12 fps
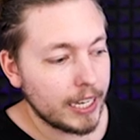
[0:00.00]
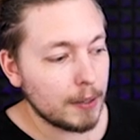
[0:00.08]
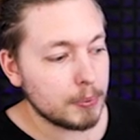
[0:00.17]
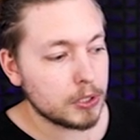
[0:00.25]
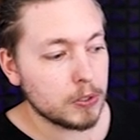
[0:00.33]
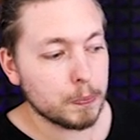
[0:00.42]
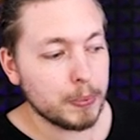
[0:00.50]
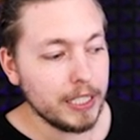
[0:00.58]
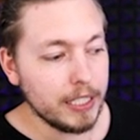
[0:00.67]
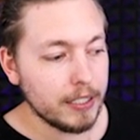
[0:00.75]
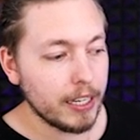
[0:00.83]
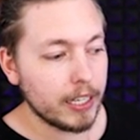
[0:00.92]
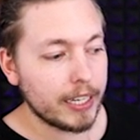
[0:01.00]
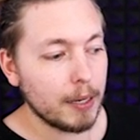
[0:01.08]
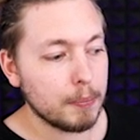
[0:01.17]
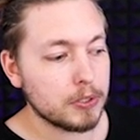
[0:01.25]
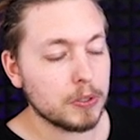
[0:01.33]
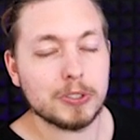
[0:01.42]
a capital P and a
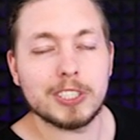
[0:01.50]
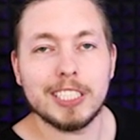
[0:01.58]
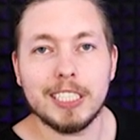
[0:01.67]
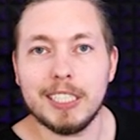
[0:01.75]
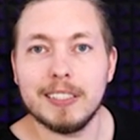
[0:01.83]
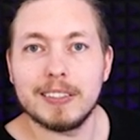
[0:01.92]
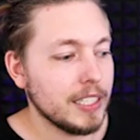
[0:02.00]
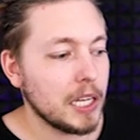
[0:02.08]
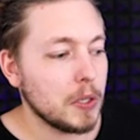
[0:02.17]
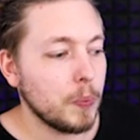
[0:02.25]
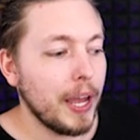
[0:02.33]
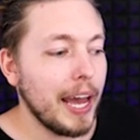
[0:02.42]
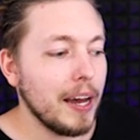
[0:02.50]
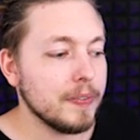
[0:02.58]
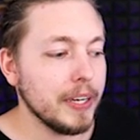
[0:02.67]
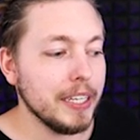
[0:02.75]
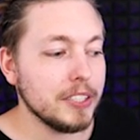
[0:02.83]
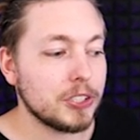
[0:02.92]
capital C. Now that we have
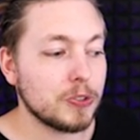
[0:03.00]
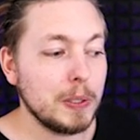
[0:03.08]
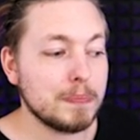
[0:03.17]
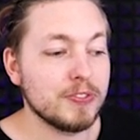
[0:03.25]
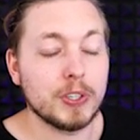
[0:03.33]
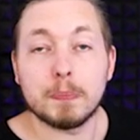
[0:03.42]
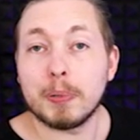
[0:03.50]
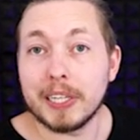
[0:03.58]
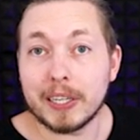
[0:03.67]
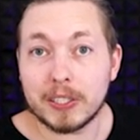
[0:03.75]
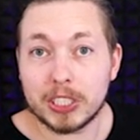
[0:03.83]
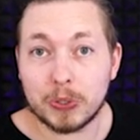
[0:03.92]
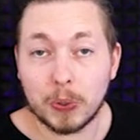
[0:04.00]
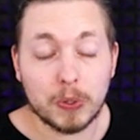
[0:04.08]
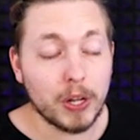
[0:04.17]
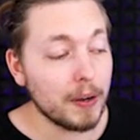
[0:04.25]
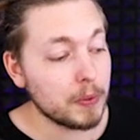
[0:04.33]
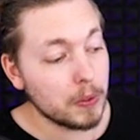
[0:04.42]
a script for the player
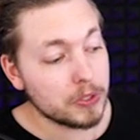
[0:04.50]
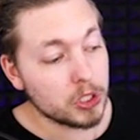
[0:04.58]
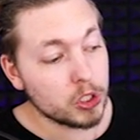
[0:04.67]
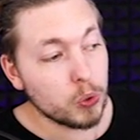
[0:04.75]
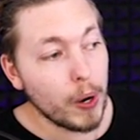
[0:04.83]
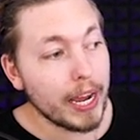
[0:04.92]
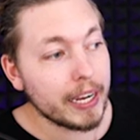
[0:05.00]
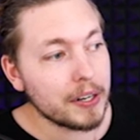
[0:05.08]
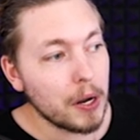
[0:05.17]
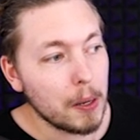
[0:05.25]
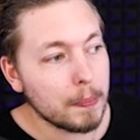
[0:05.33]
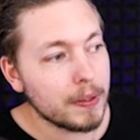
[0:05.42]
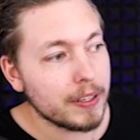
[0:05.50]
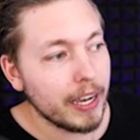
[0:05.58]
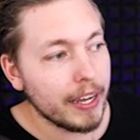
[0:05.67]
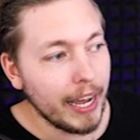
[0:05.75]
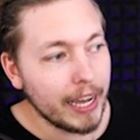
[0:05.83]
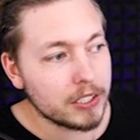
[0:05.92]
controller, I'm going to drag it up
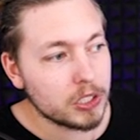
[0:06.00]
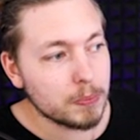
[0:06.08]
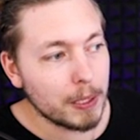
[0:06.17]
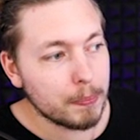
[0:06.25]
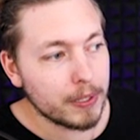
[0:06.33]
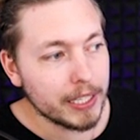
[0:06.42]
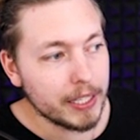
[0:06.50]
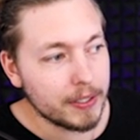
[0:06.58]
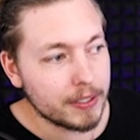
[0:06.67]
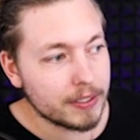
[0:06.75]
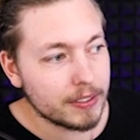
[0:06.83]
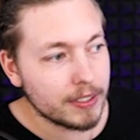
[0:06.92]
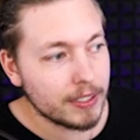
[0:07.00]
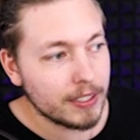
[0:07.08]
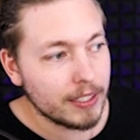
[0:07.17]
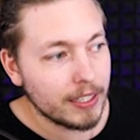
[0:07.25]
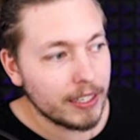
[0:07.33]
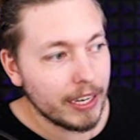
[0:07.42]
and add it to my player.
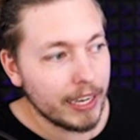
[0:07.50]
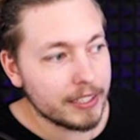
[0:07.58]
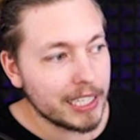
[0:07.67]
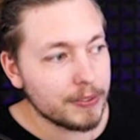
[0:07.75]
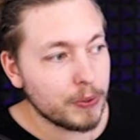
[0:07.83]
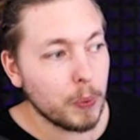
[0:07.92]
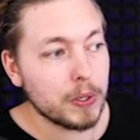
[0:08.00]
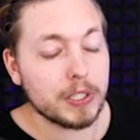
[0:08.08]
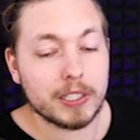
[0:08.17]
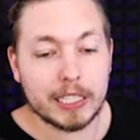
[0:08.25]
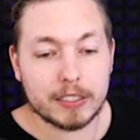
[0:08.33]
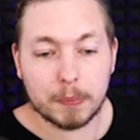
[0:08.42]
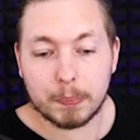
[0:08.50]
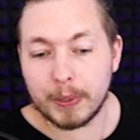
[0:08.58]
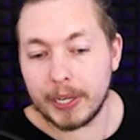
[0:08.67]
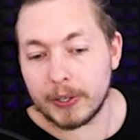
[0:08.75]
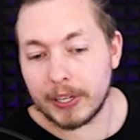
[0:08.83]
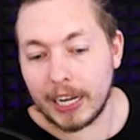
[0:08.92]
And then if we were to click the
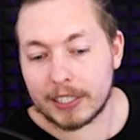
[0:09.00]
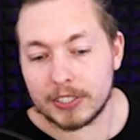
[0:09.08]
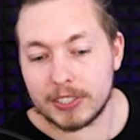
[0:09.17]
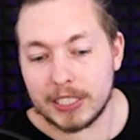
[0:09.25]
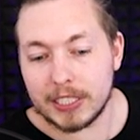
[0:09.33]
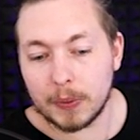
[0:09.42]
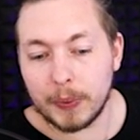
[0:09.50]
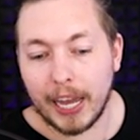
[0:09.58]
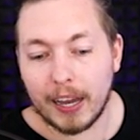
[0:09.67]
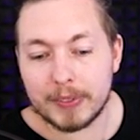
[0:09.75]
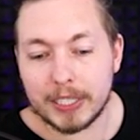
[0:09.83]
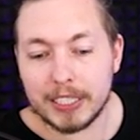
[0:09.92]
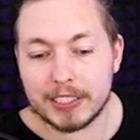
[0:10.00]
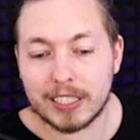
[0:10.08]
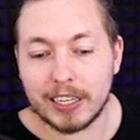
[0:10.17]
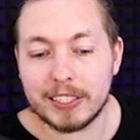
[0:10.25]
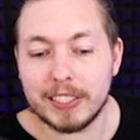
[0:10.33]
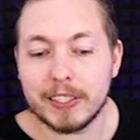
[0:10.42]
player, you can actually see that we have it
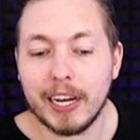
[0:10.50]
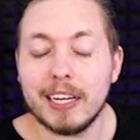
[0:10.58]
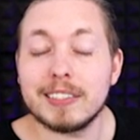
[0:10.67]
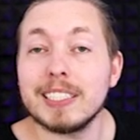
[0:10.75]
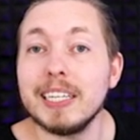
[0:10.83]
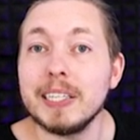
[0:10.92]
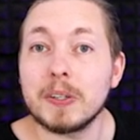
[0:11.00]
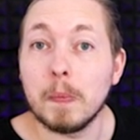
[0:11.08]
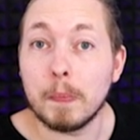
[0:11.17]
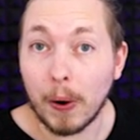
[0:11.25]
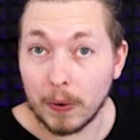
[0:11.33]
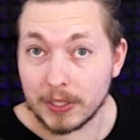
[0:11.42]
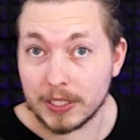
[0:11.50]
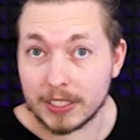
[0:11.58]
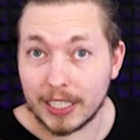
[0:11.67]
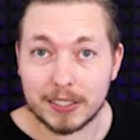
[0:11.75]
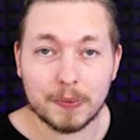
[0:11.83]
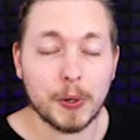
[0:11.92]
inside here as a component
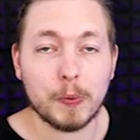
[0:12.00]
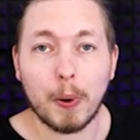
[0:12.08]
at the very